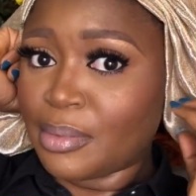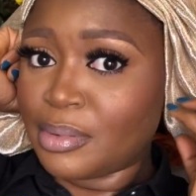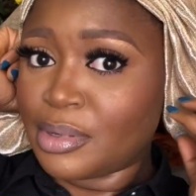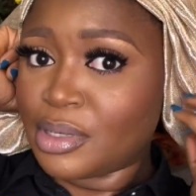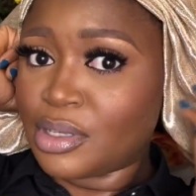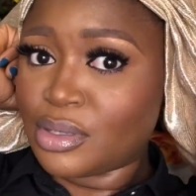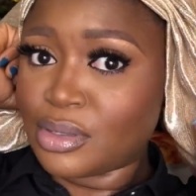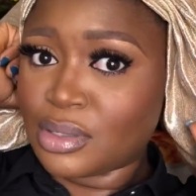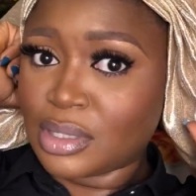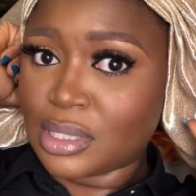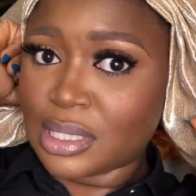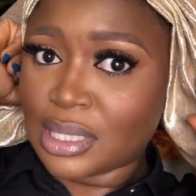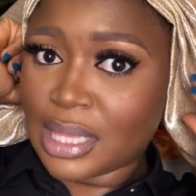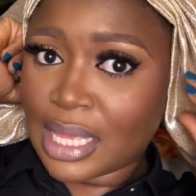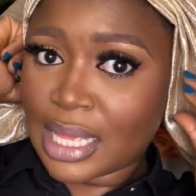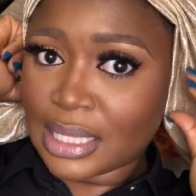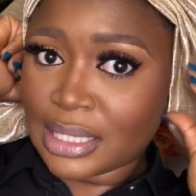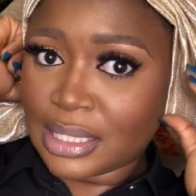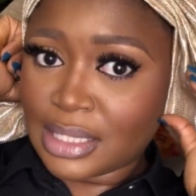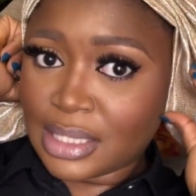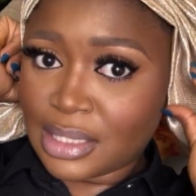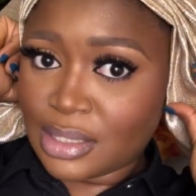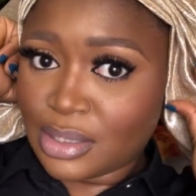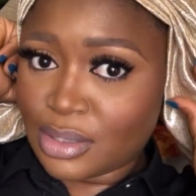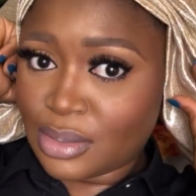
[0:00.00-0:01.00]
Should
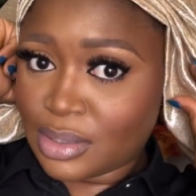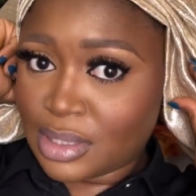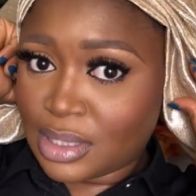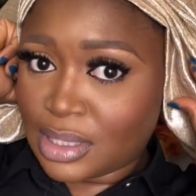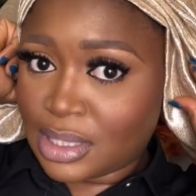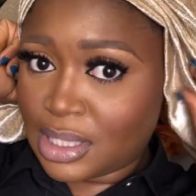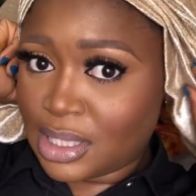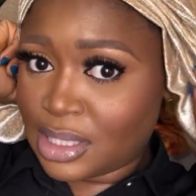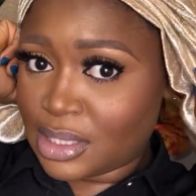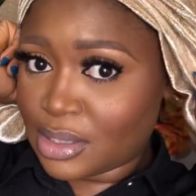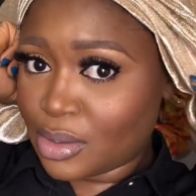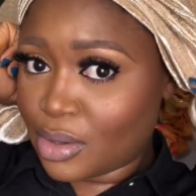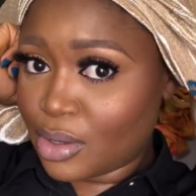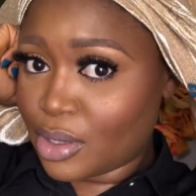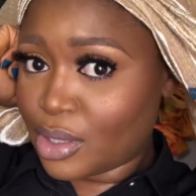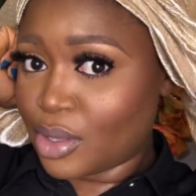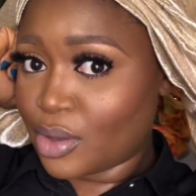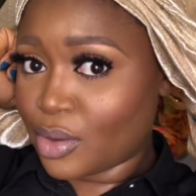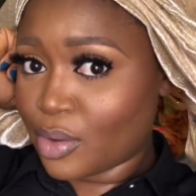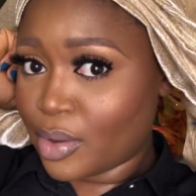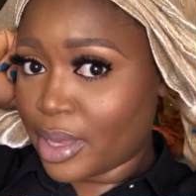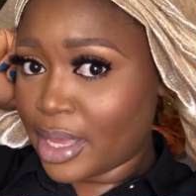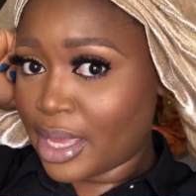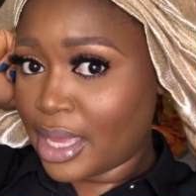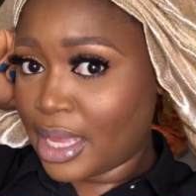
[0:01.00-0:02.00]
sit on
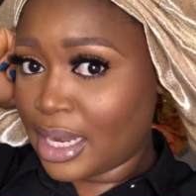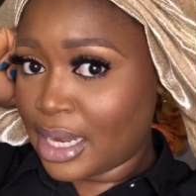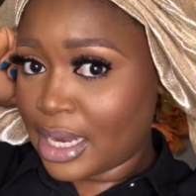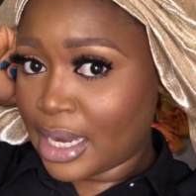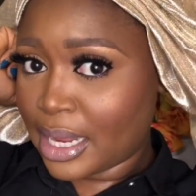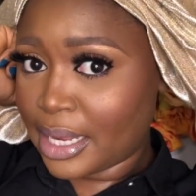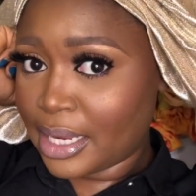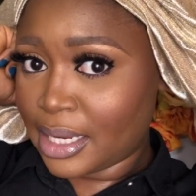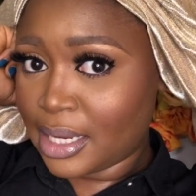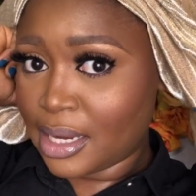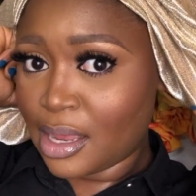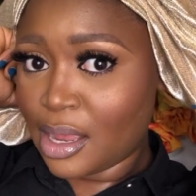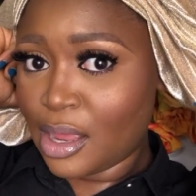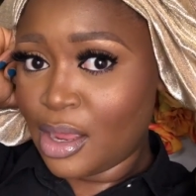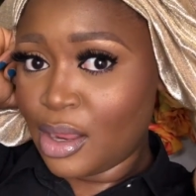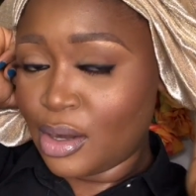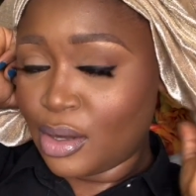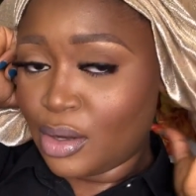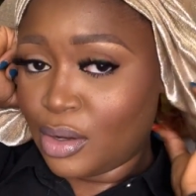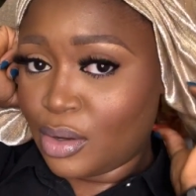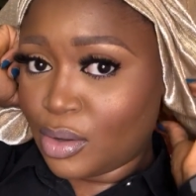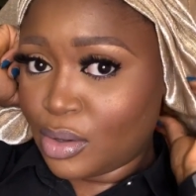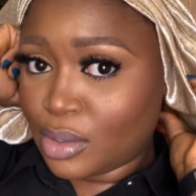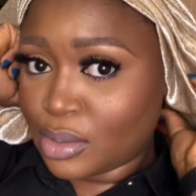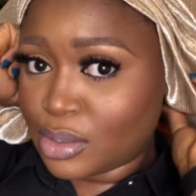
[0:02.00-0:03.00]
your hairline,
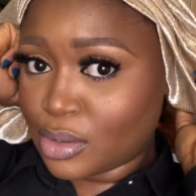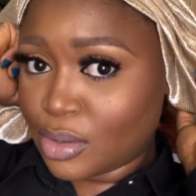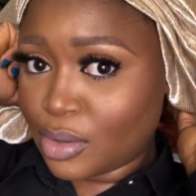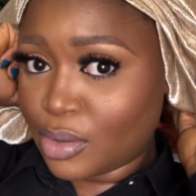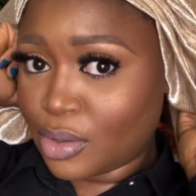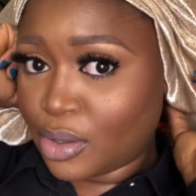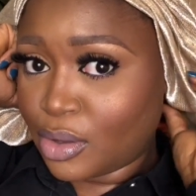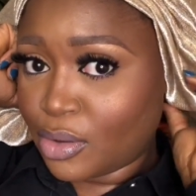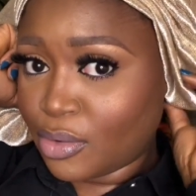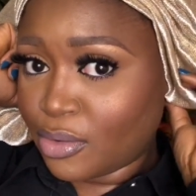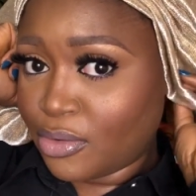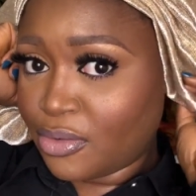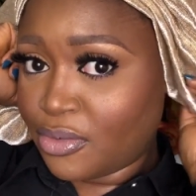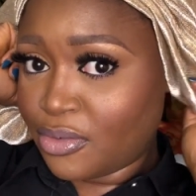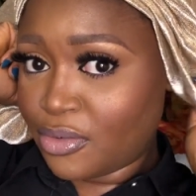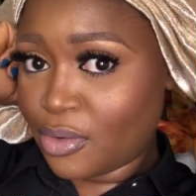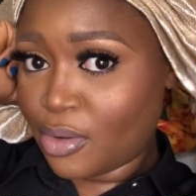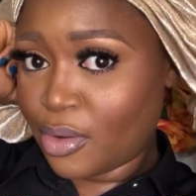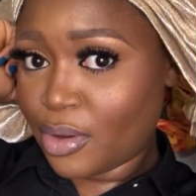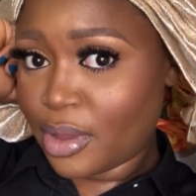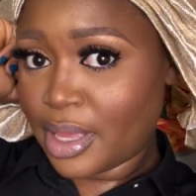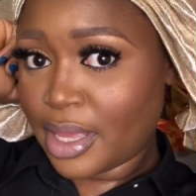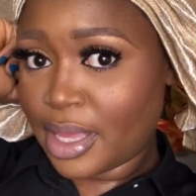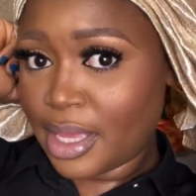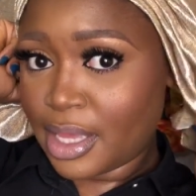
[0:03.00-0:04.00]
not on your
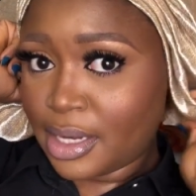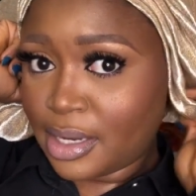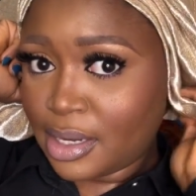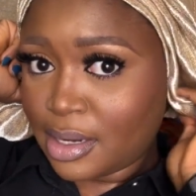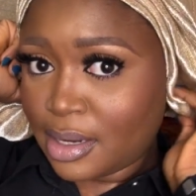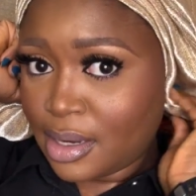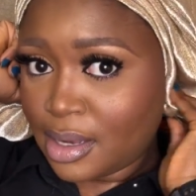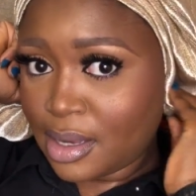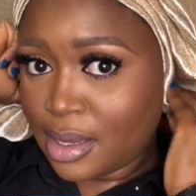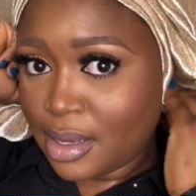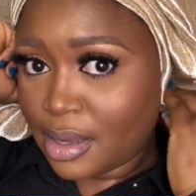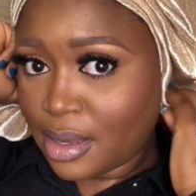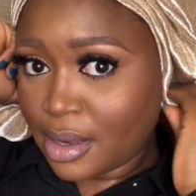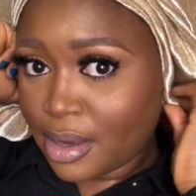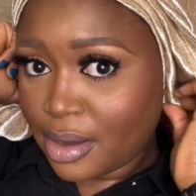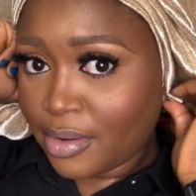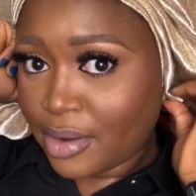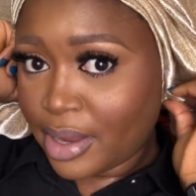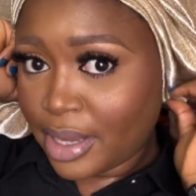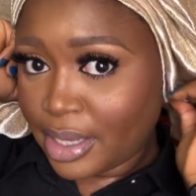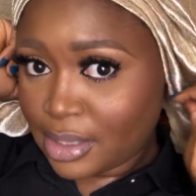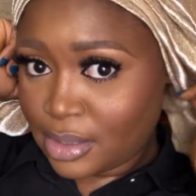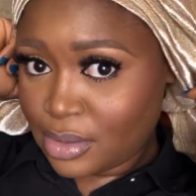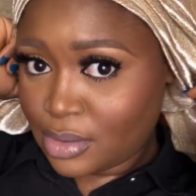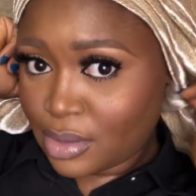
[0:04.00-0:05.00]
forehead. All
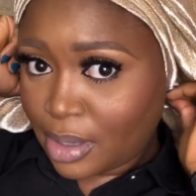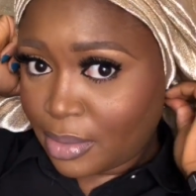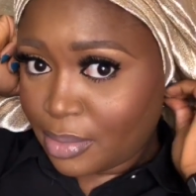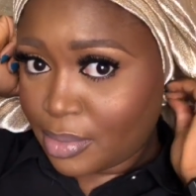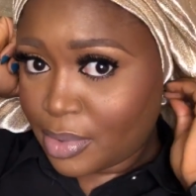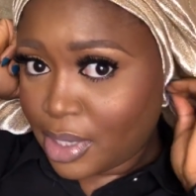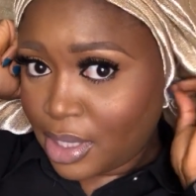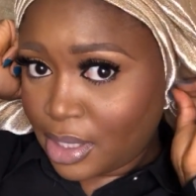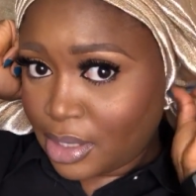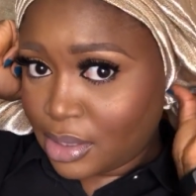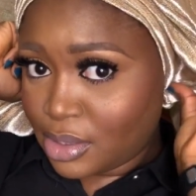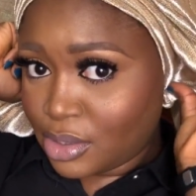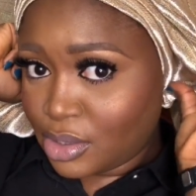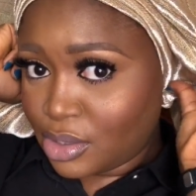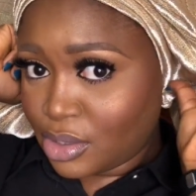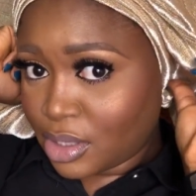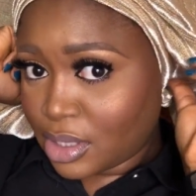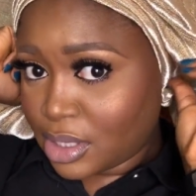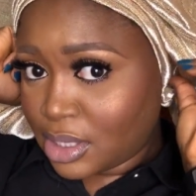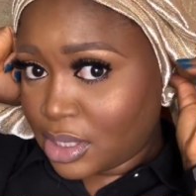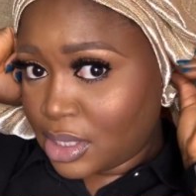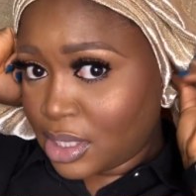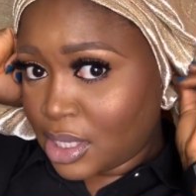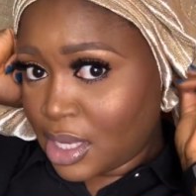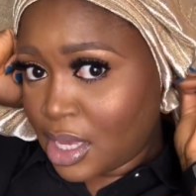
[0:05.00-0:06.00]
right, so I'm going to
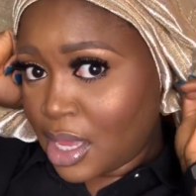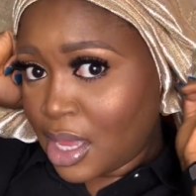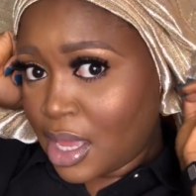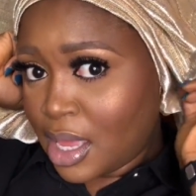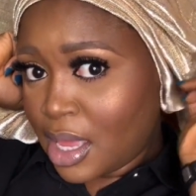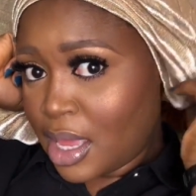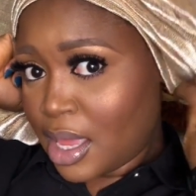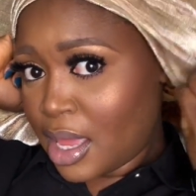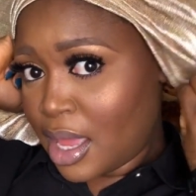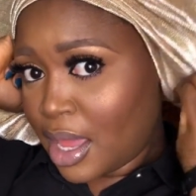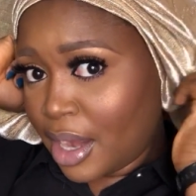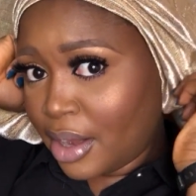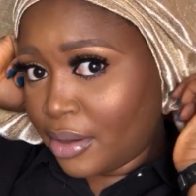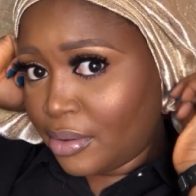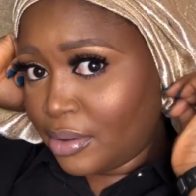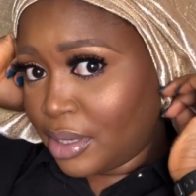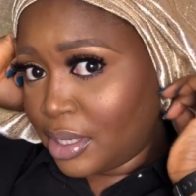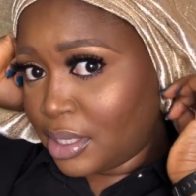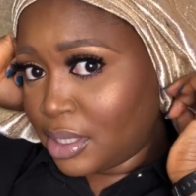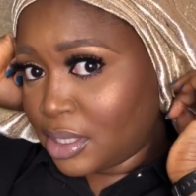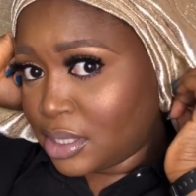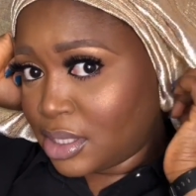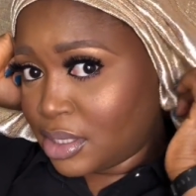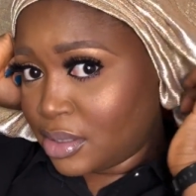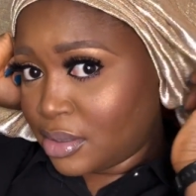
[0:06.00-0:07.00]
just
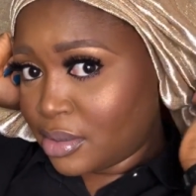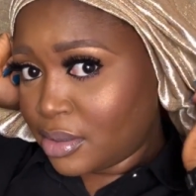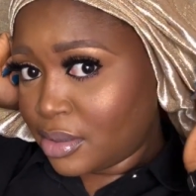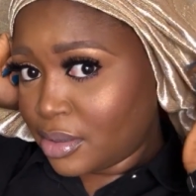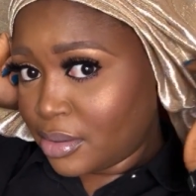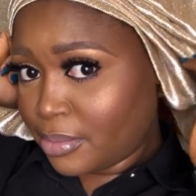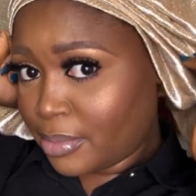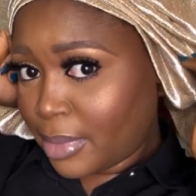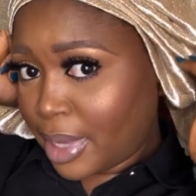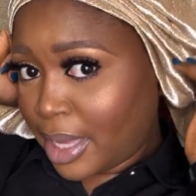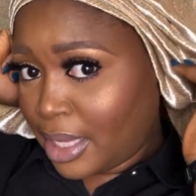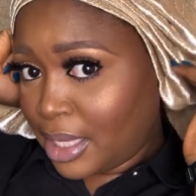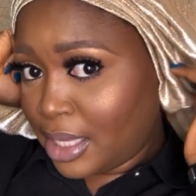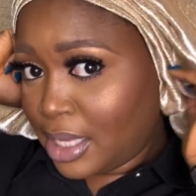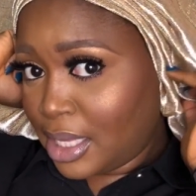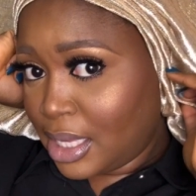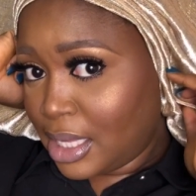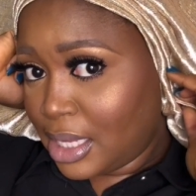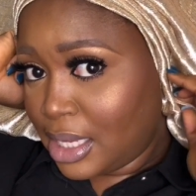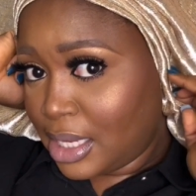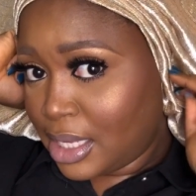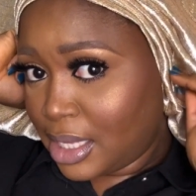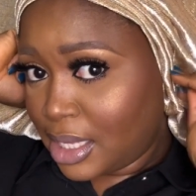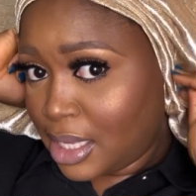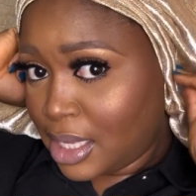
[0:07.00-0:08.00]
arrange my
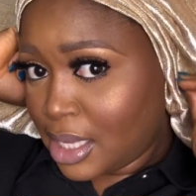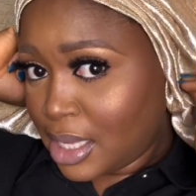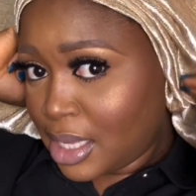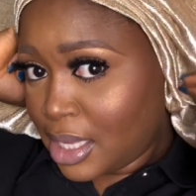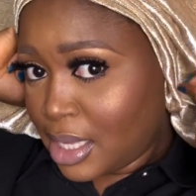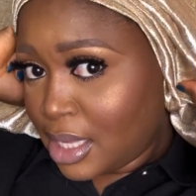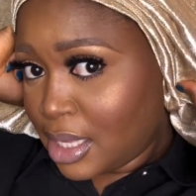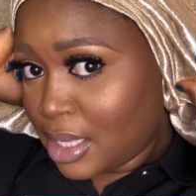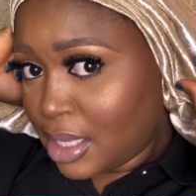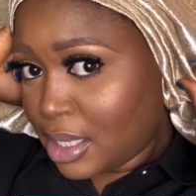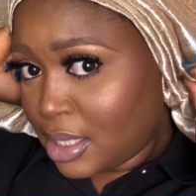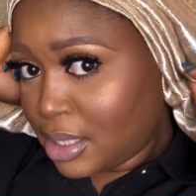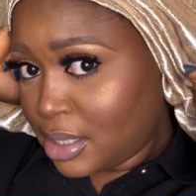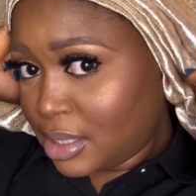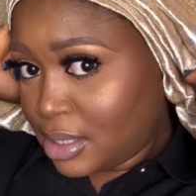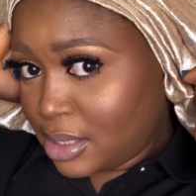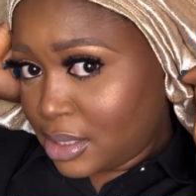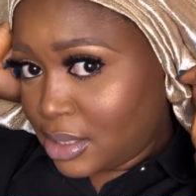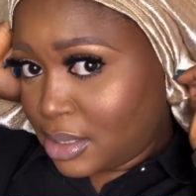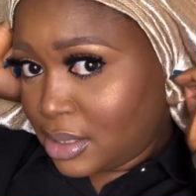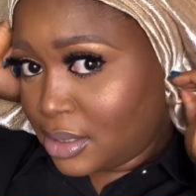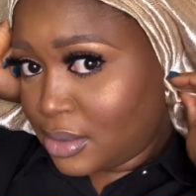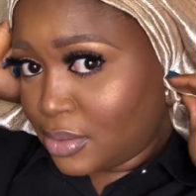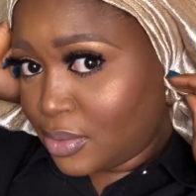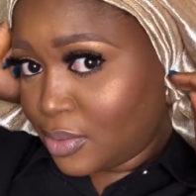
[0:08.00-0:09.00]
gele
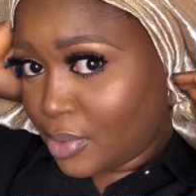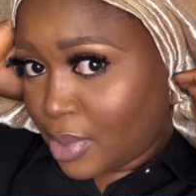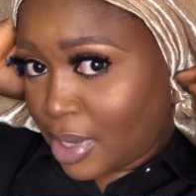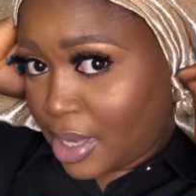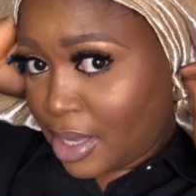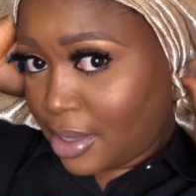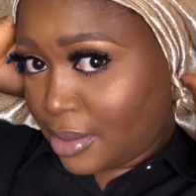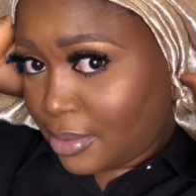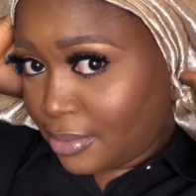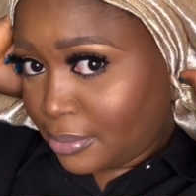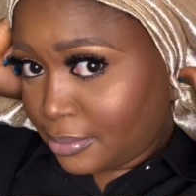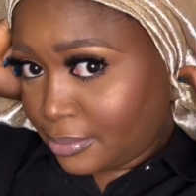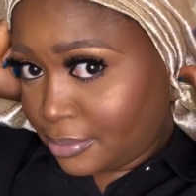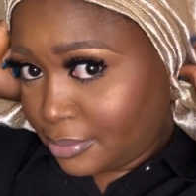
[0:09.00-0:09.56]
this way